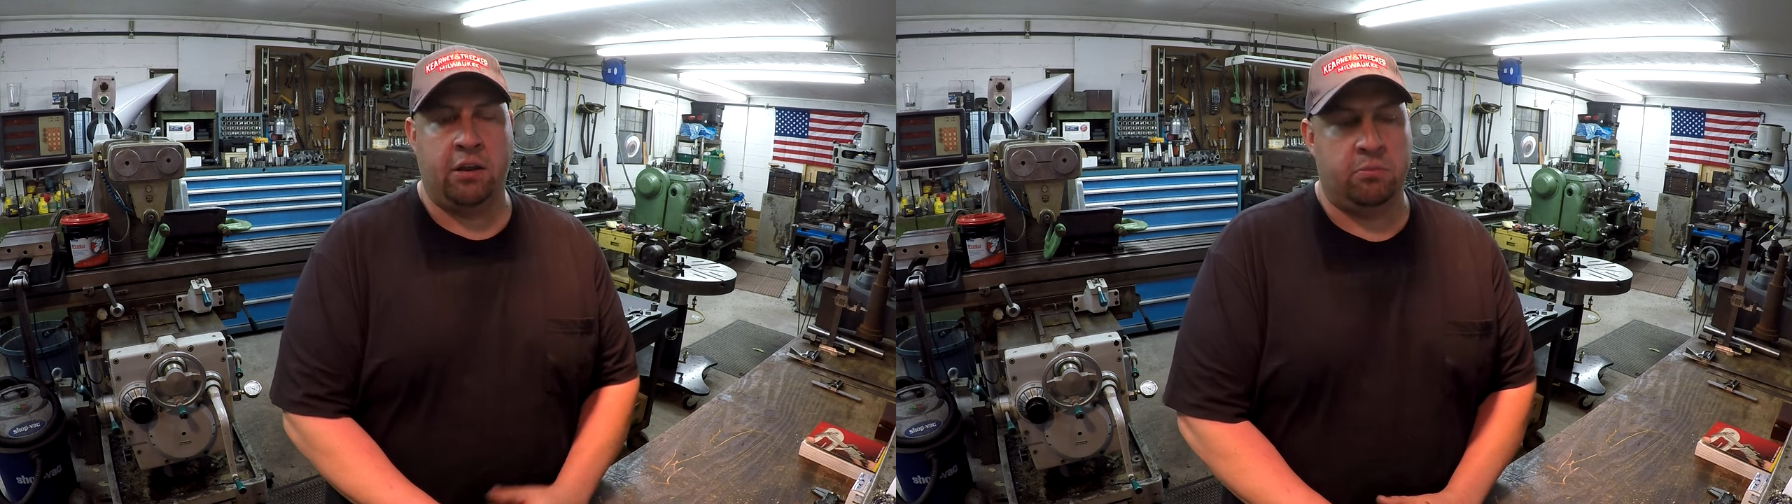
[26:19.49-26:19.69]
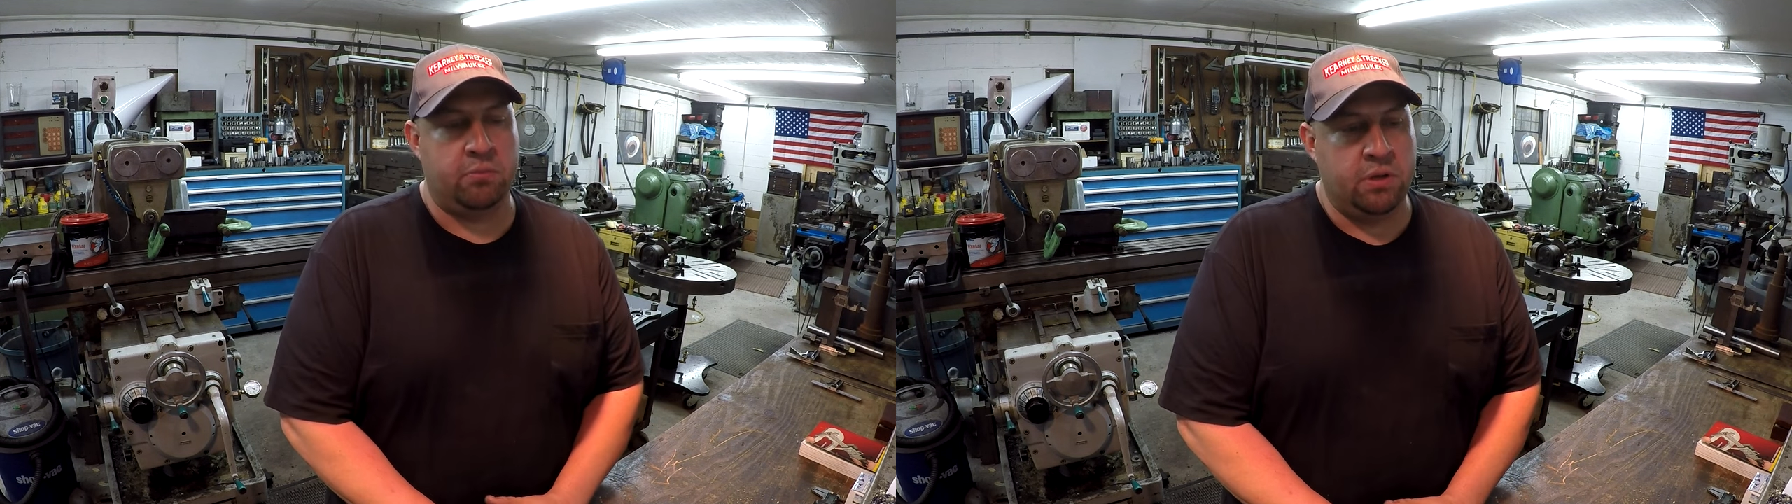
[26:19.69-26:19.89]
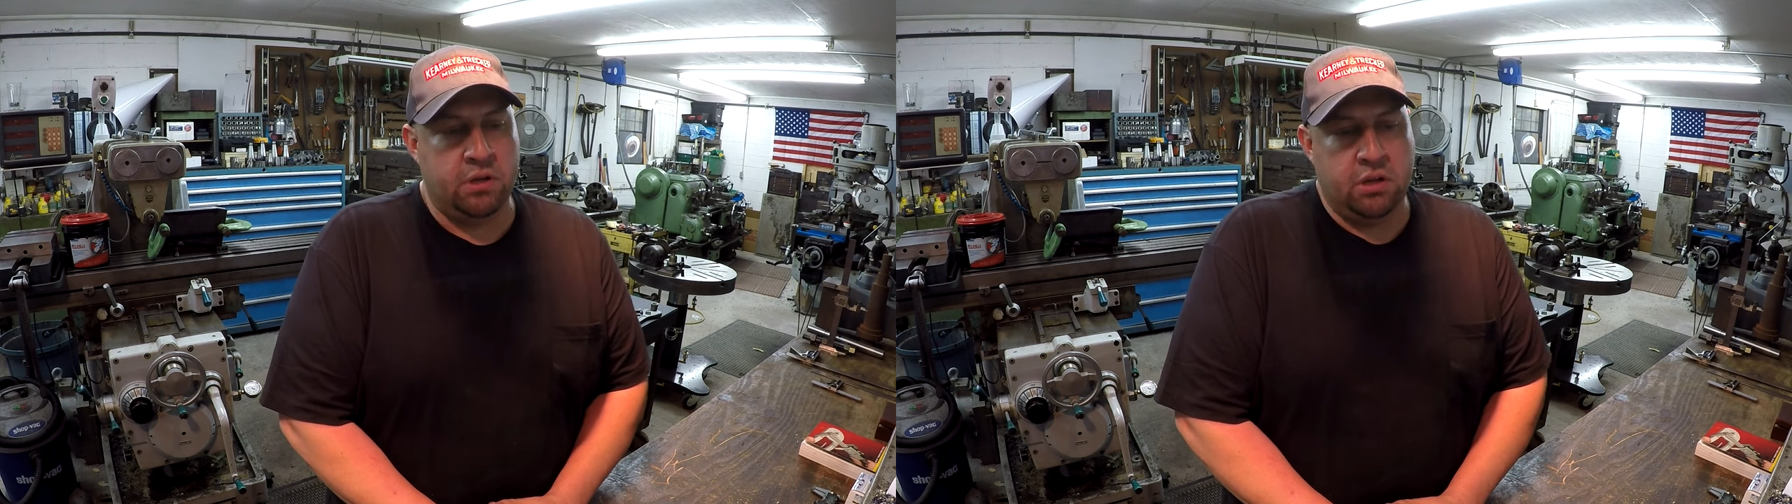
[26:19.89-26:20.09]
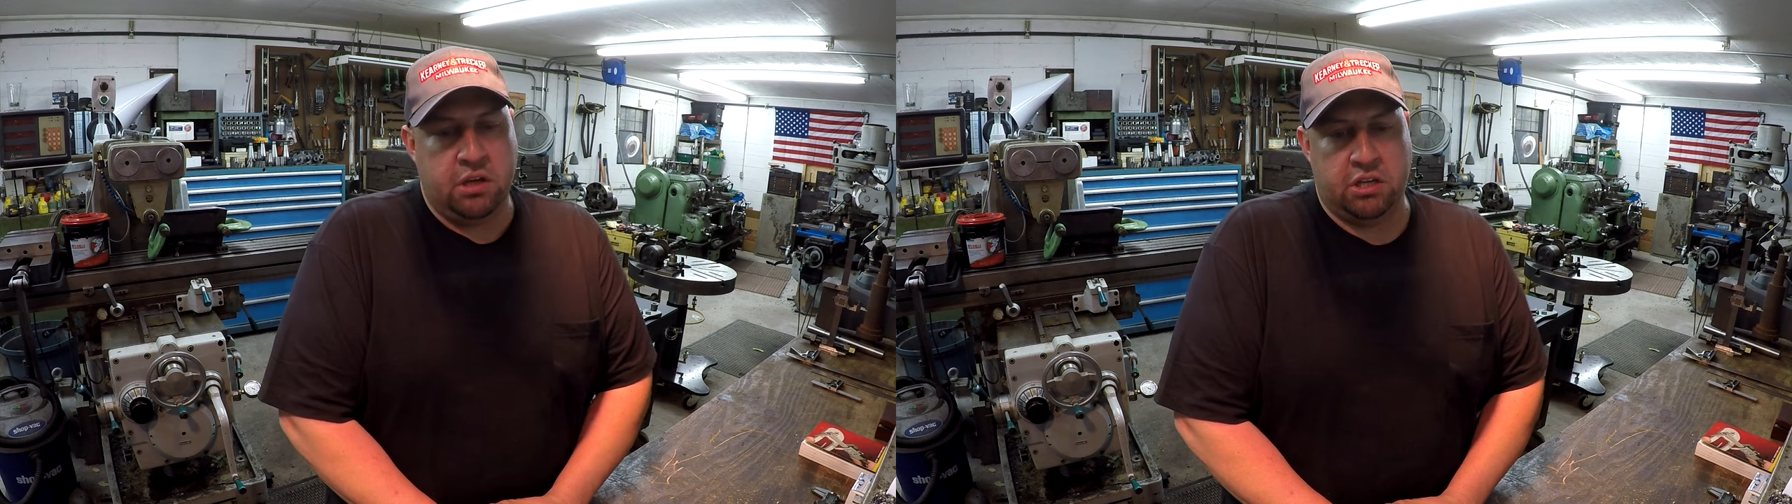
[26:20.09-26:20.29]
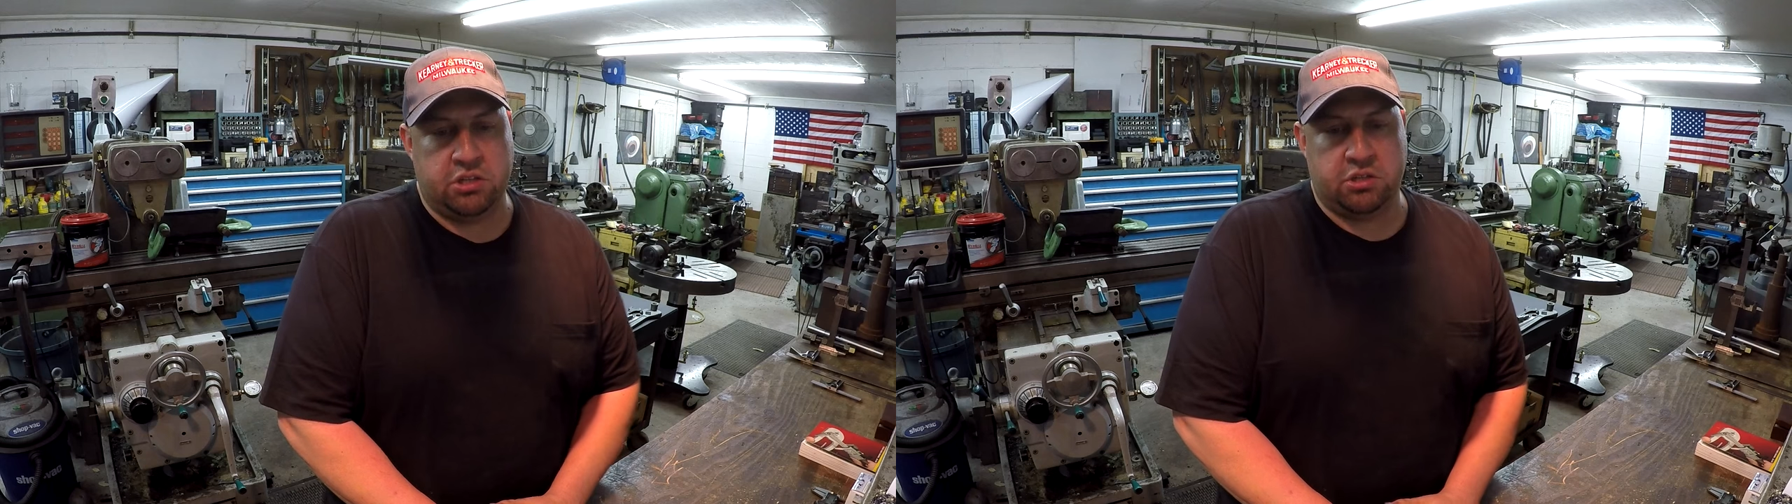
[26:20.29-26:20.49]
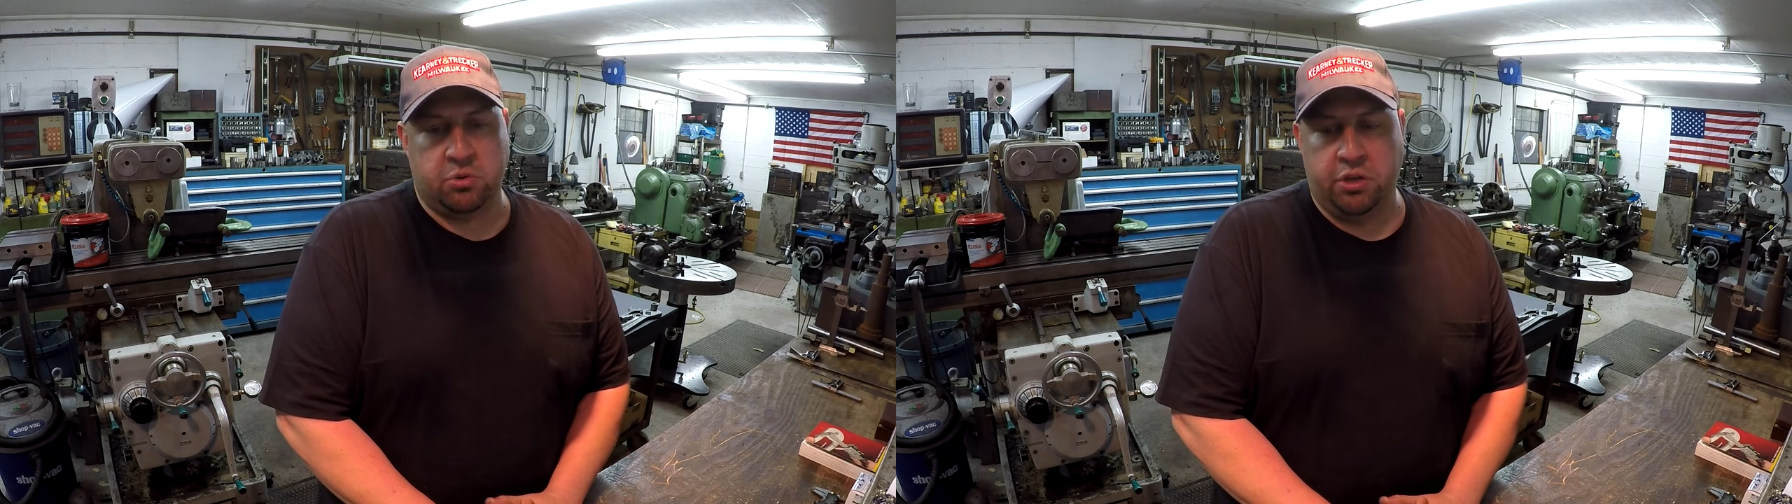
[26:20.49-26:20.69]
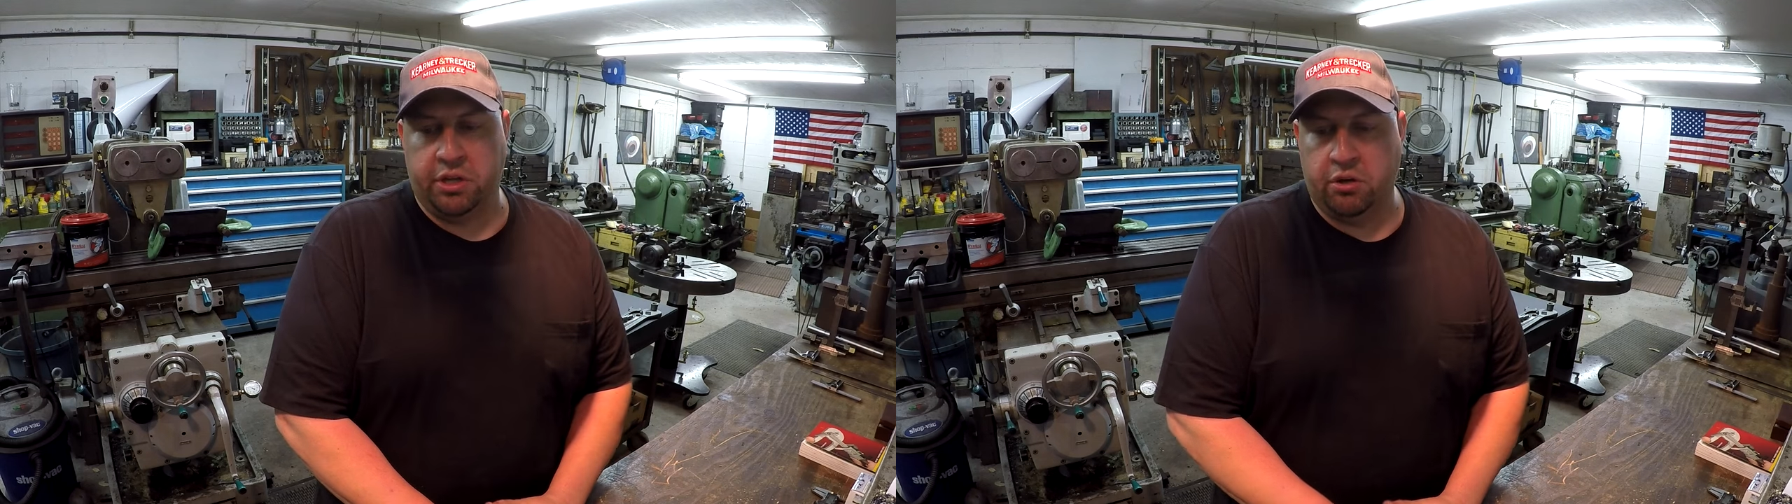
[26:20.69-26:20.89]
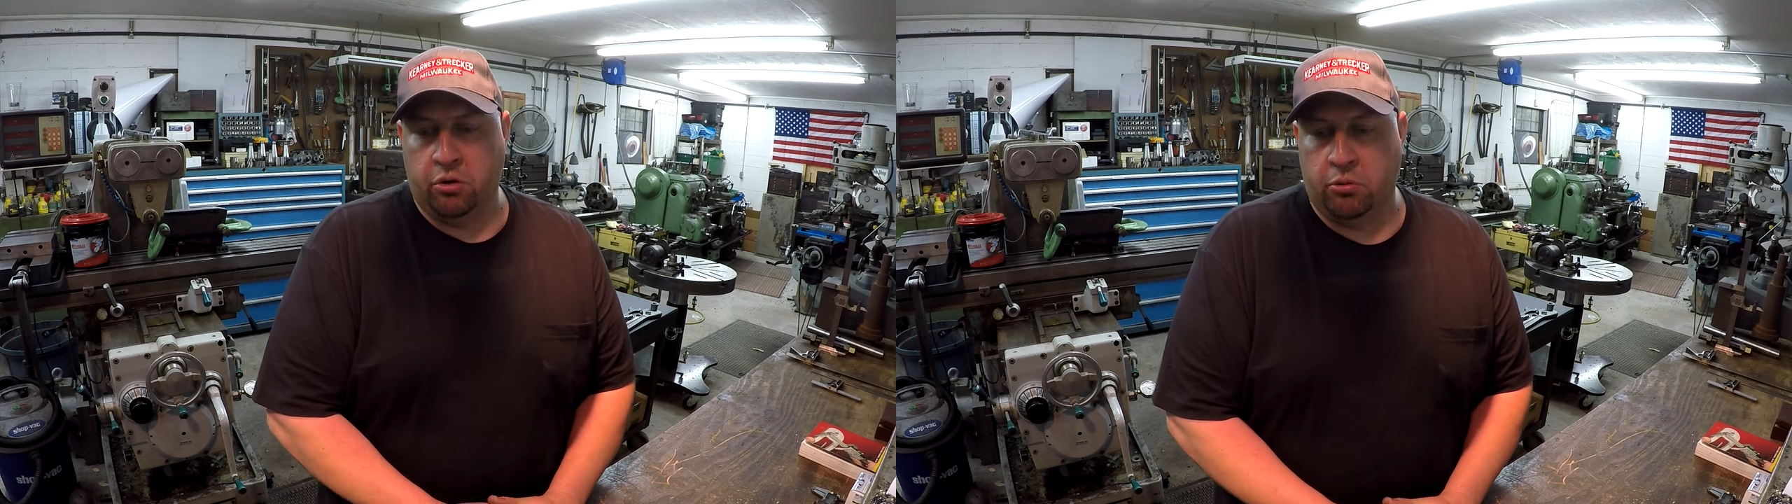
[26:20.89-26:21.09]
them. It's just really
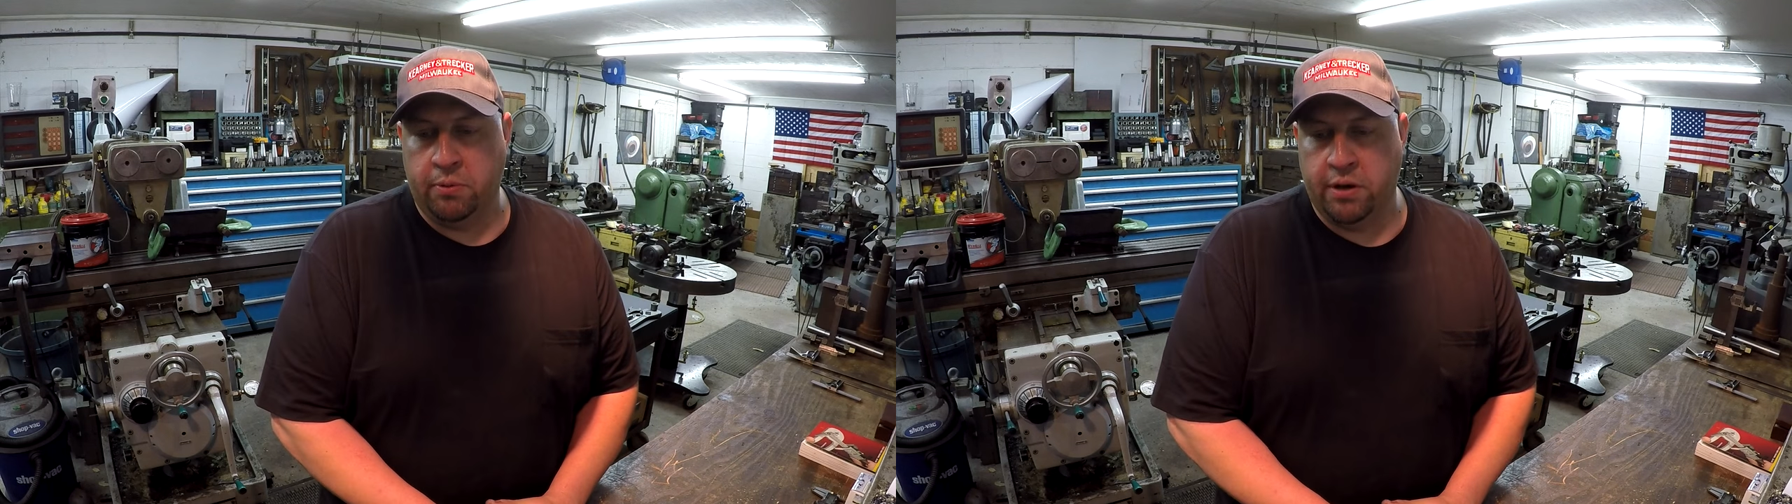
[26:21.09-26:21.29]
cool.